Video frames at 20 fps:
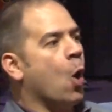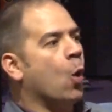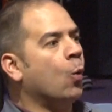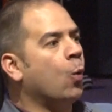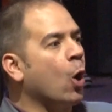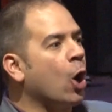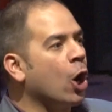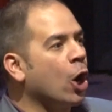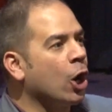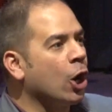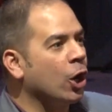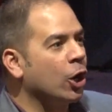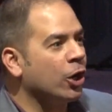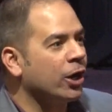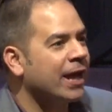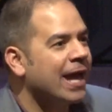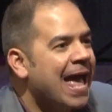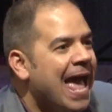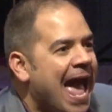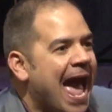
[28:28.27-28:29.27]
word
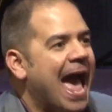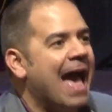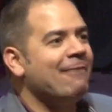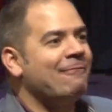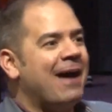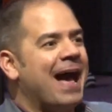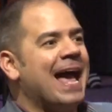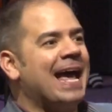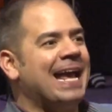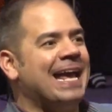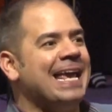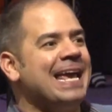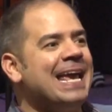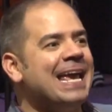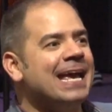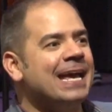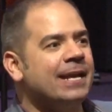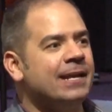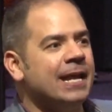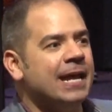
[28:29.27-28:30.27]
have I
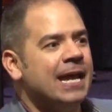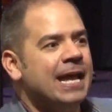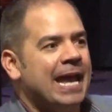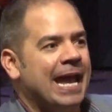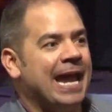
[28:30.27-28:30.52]
hid